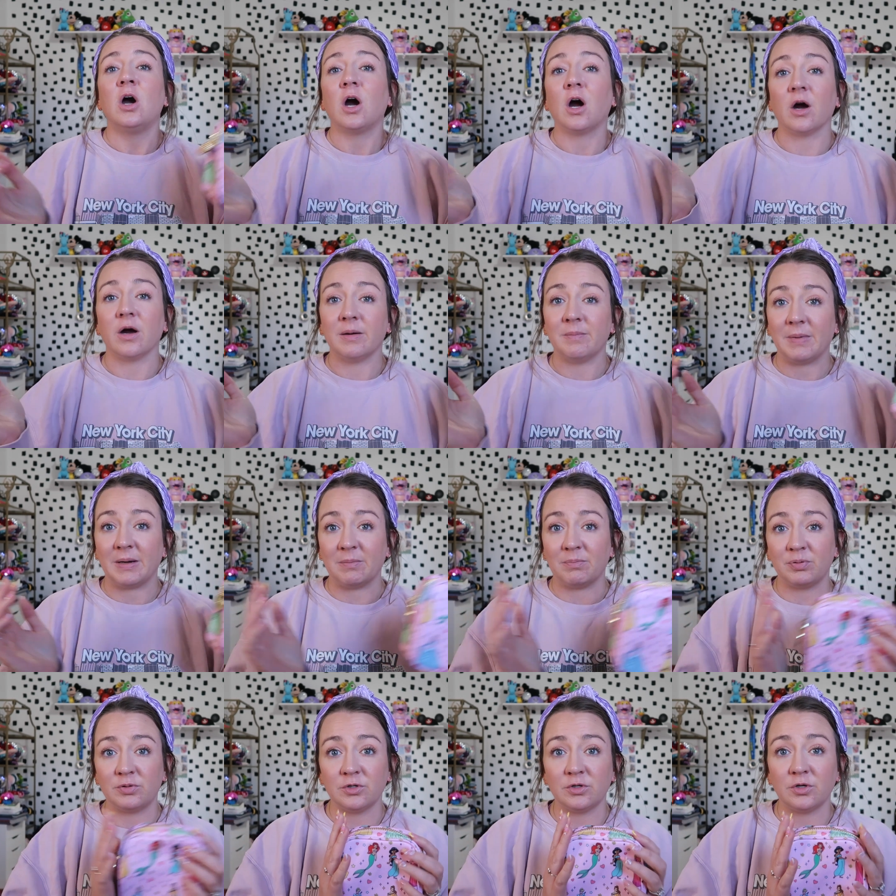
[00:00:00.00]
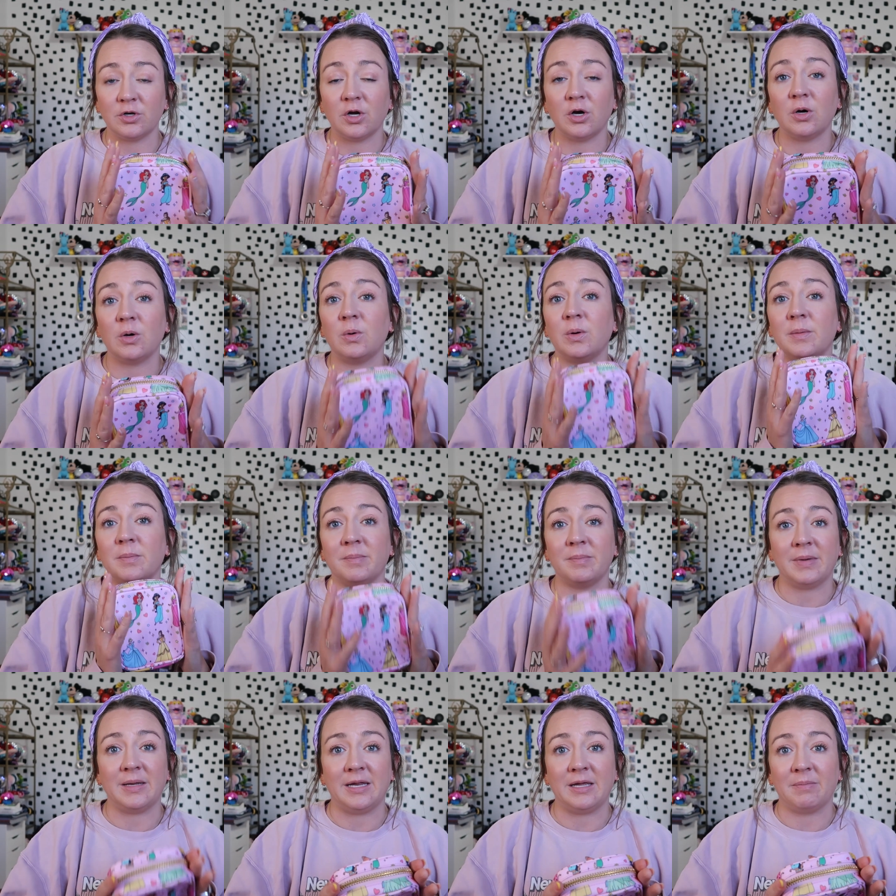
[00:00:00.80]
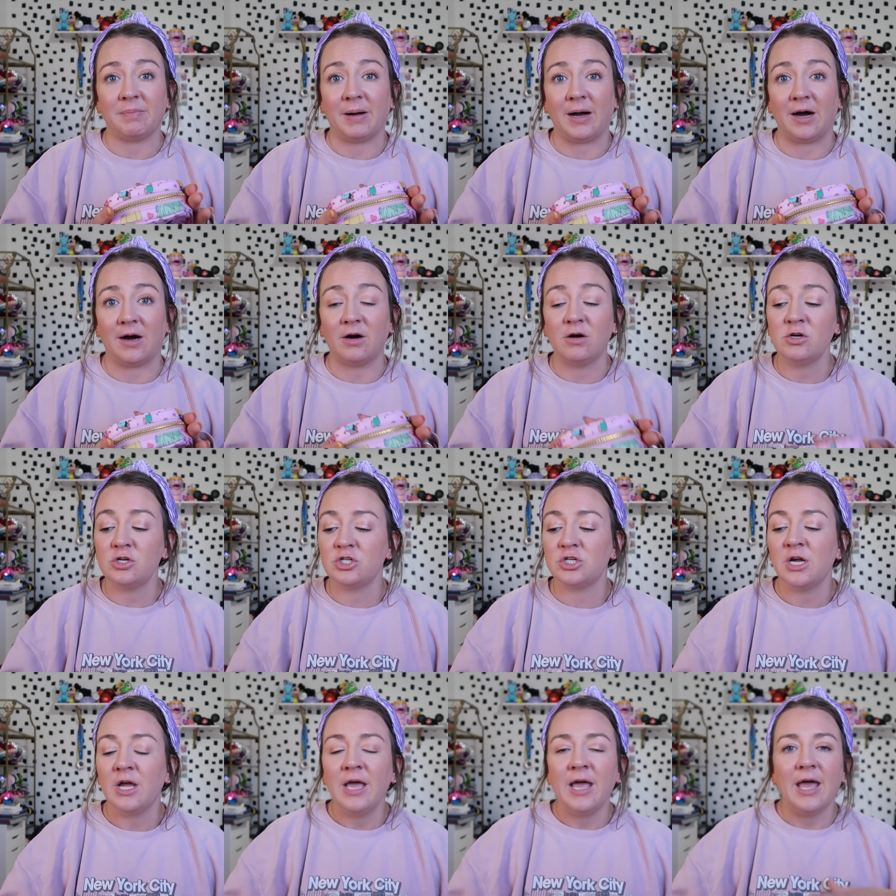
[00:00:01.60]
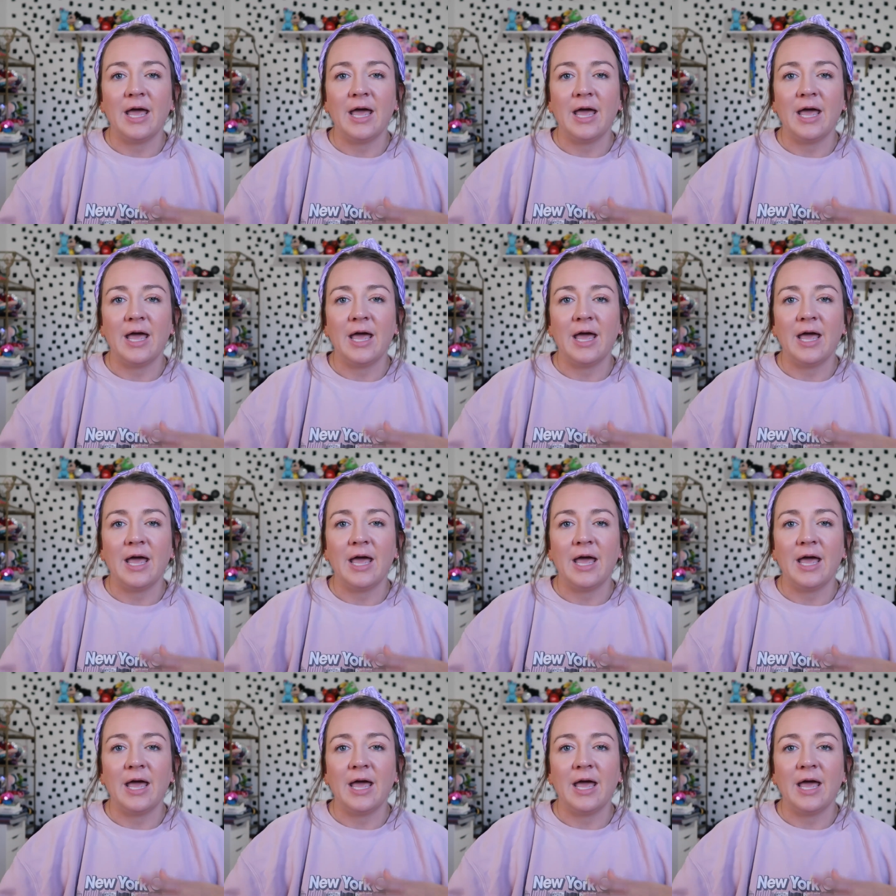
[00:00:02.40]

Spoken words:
are in my Pluto mini pouch,